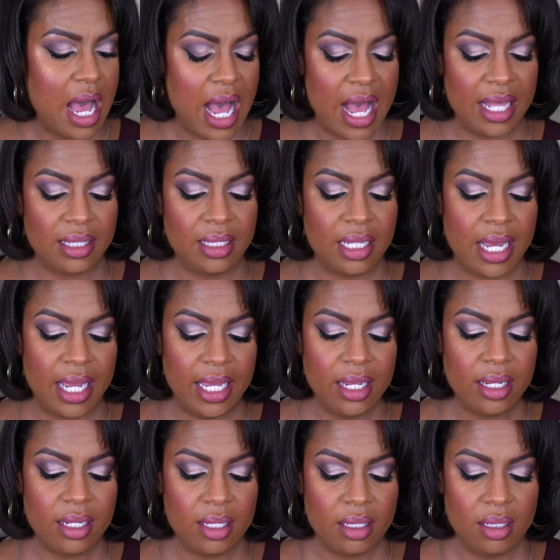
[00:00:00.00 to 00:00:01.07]
I
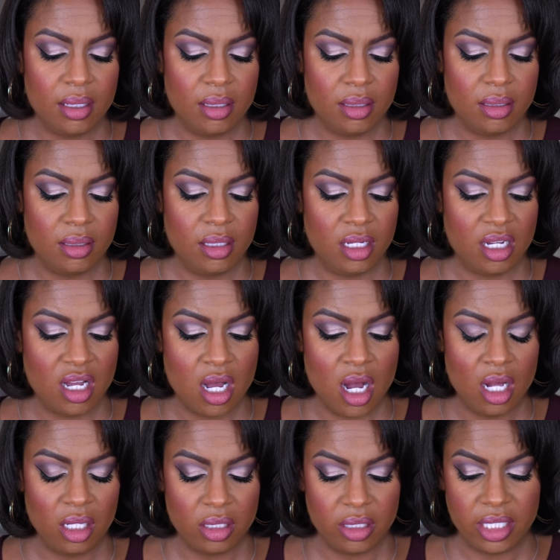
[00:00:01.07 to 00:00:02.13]
like the
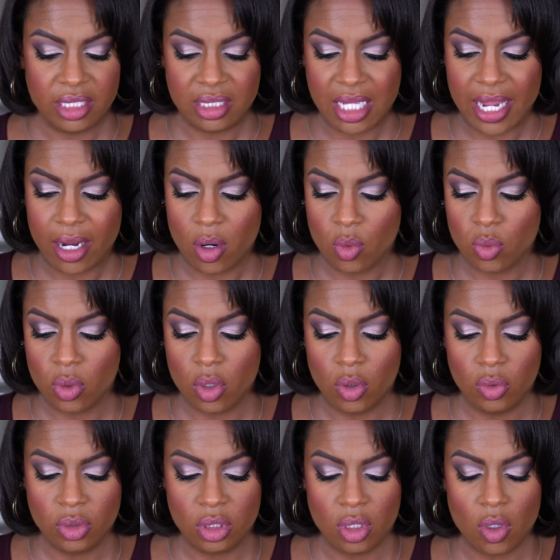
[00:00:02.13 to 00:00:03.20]
color. It's like a
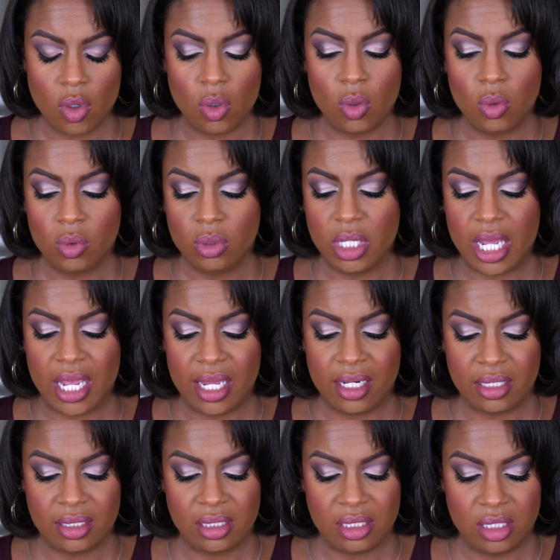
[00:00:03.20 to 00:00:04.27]
rose gold and
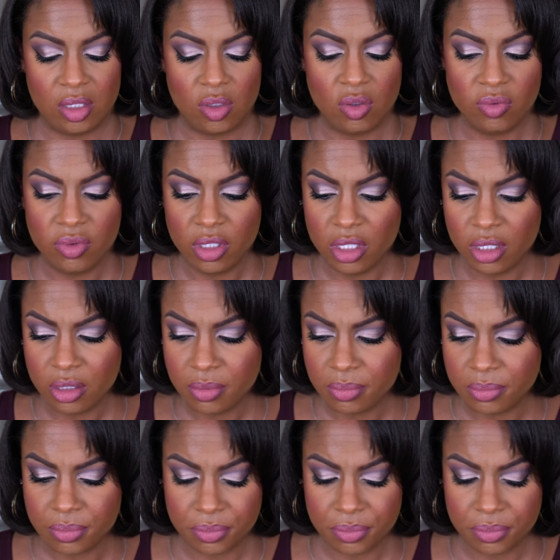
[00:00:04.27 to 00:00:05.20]
a silver.